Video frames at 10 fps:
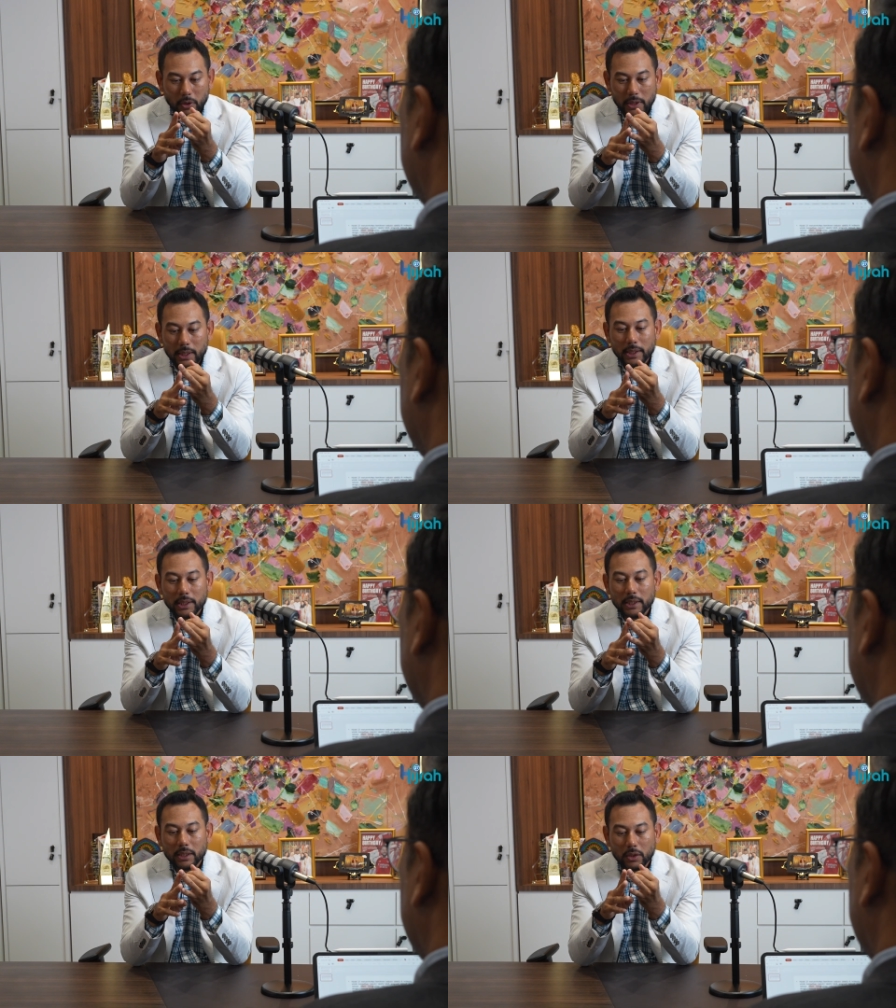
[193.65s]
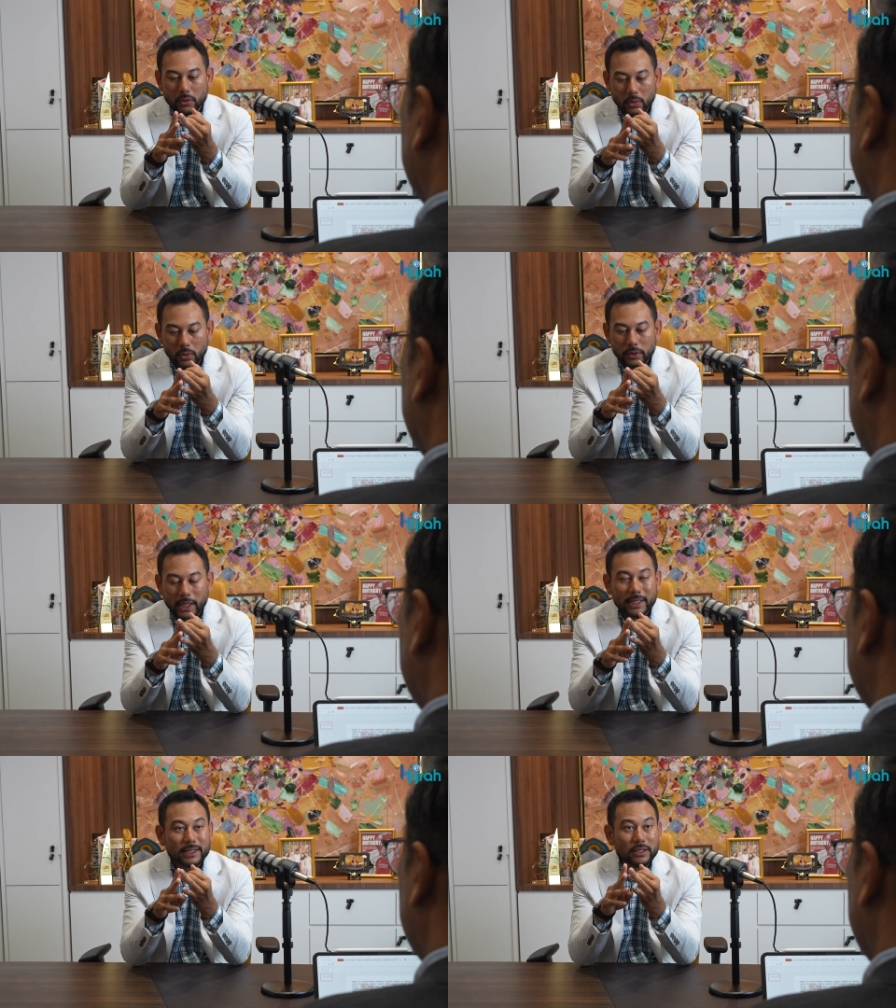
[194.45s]
clear
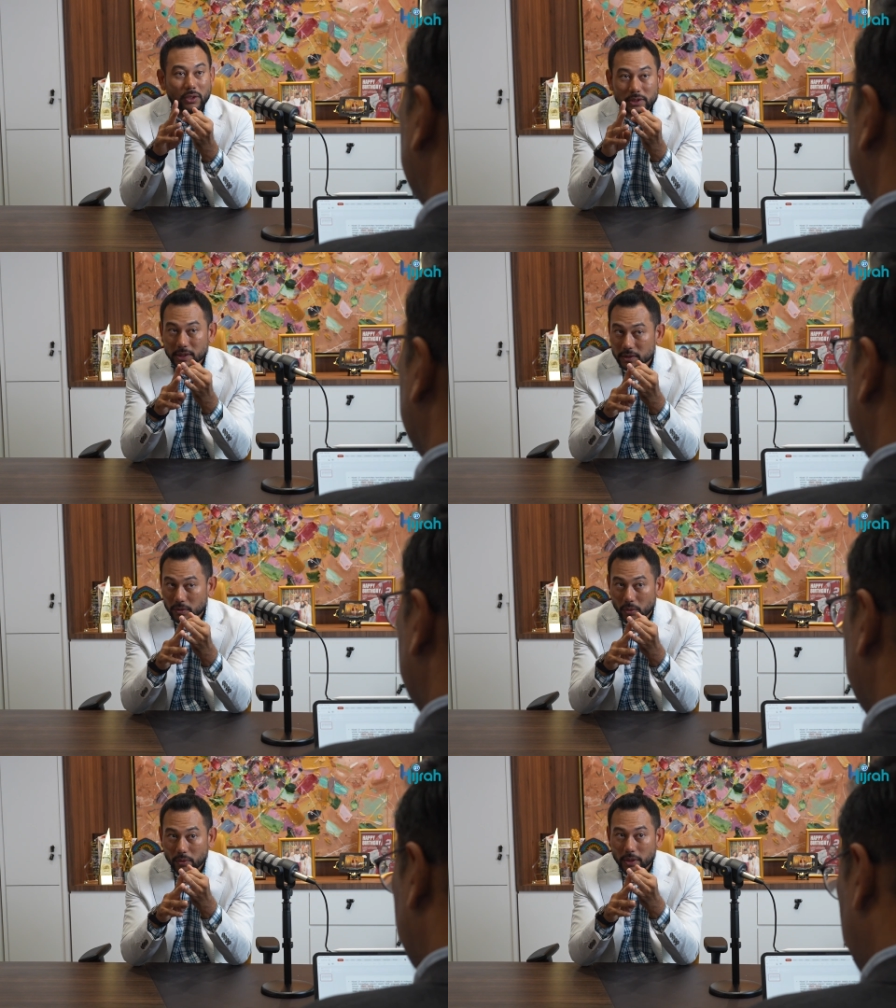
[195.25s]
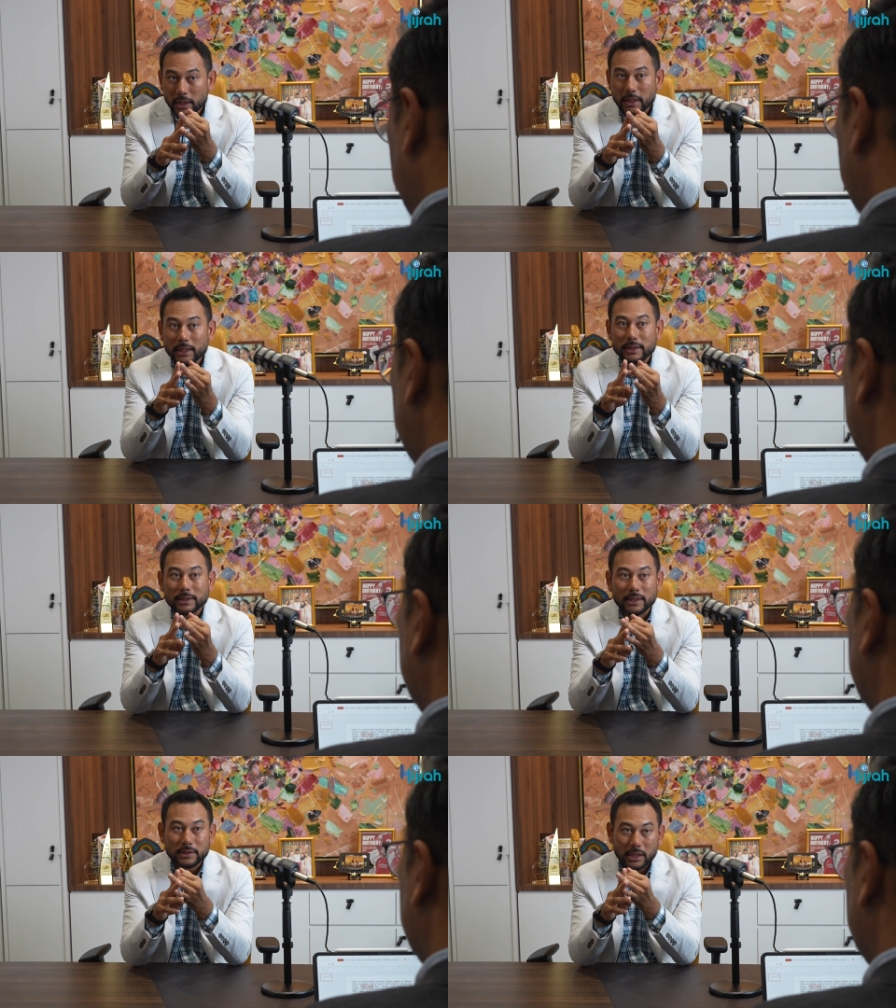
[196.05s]
growth, and not just growth,
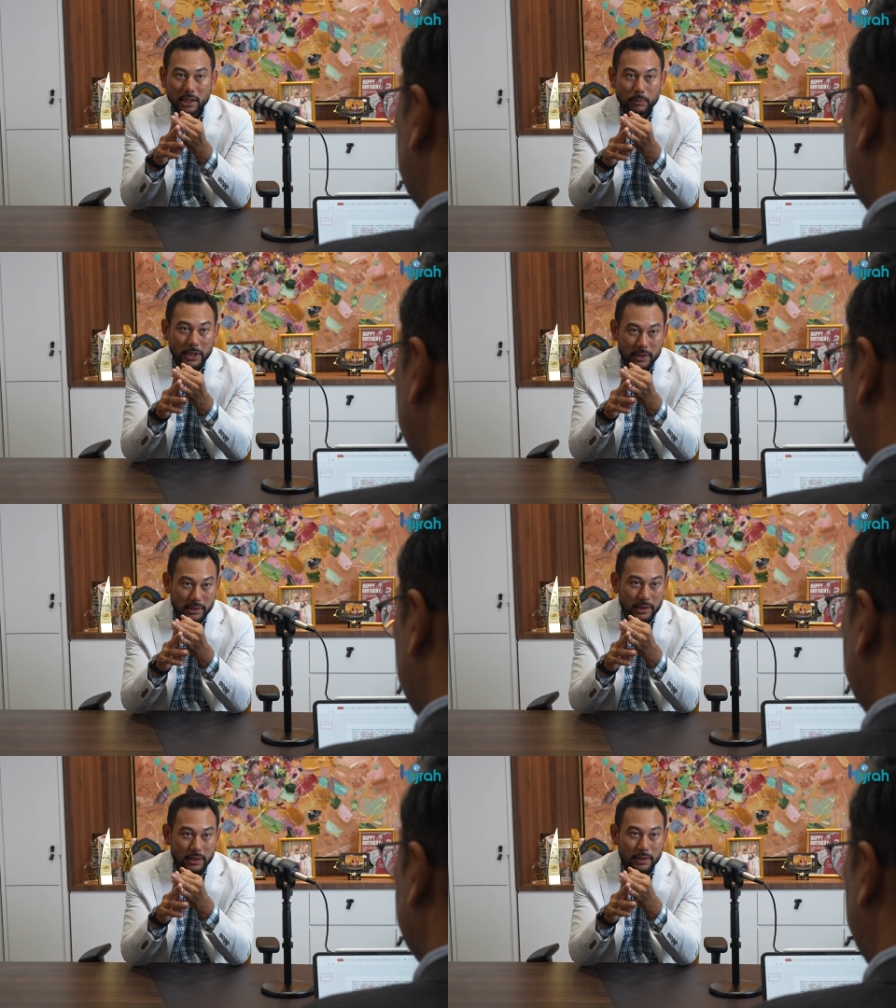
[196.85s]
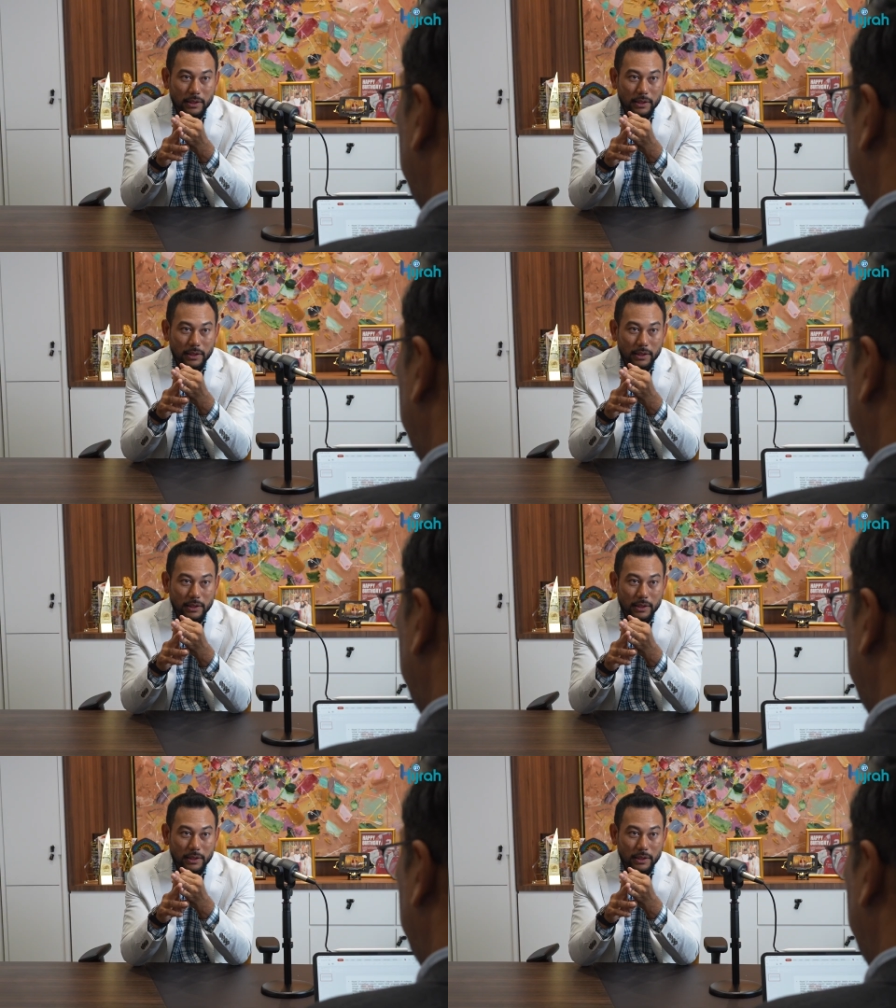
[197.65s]
sustainability.